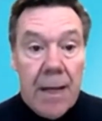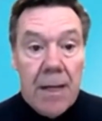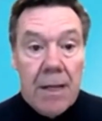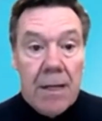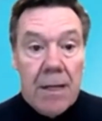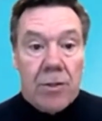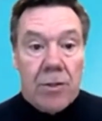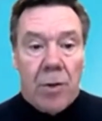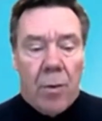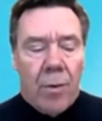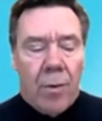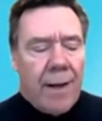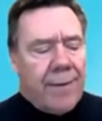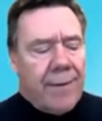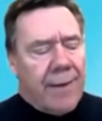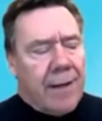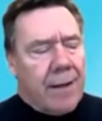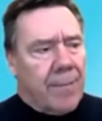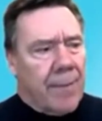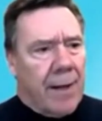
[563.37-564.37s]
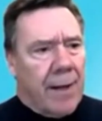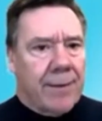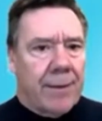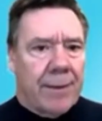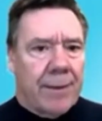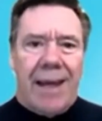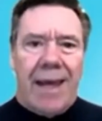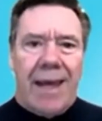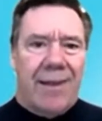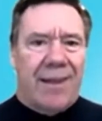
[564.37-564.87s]
So when I think about the
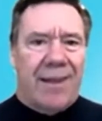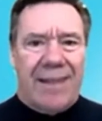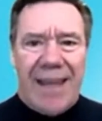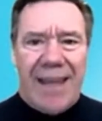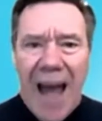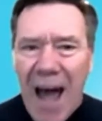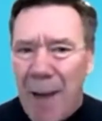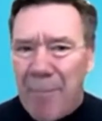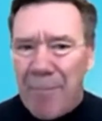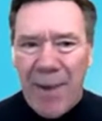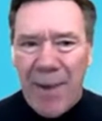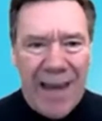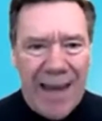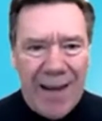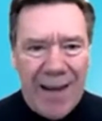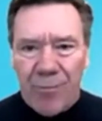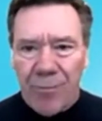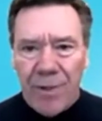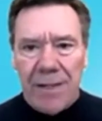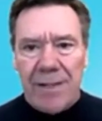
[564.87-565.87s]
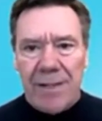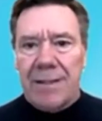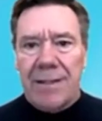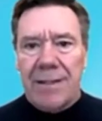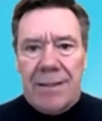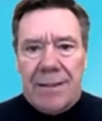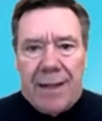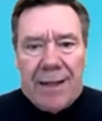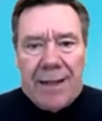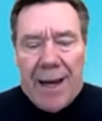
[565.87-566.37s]
kind of the top 8 reasons
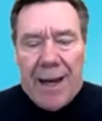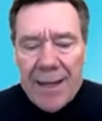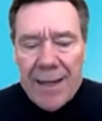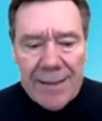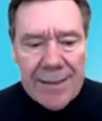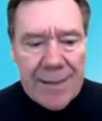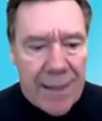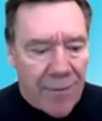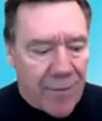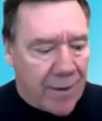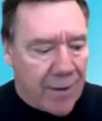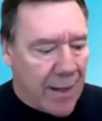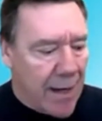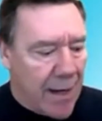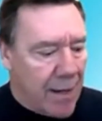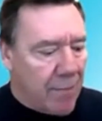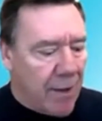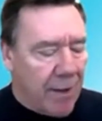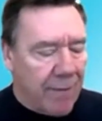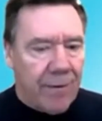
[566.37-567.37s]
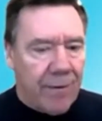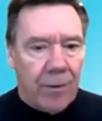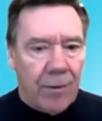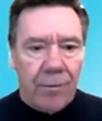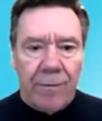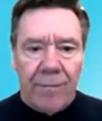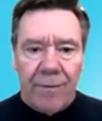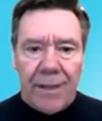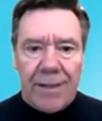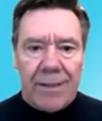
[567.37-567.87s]
that I see every day in my field
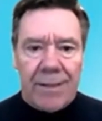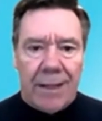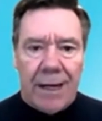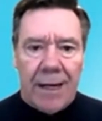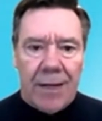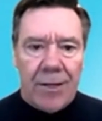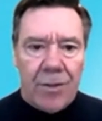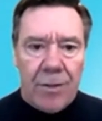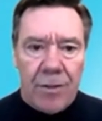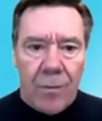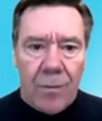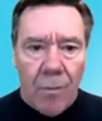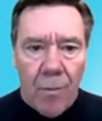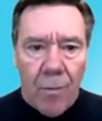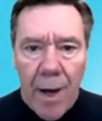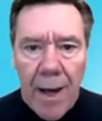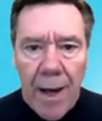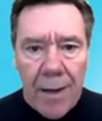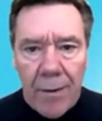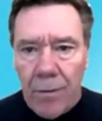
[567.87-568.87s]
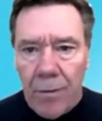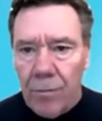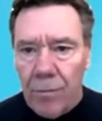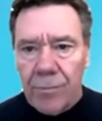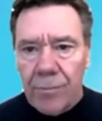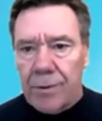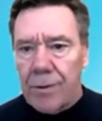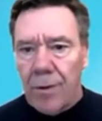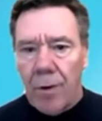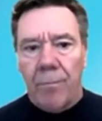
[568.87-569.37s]
investigations of why homes
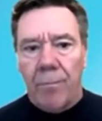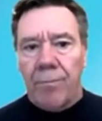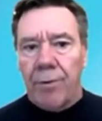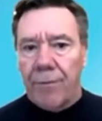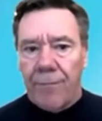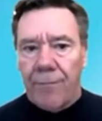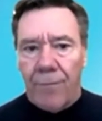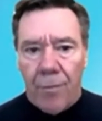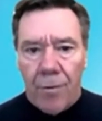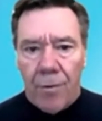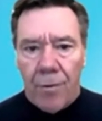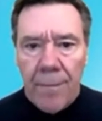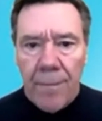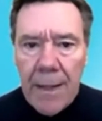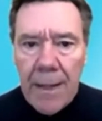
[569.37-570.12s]
don't perform,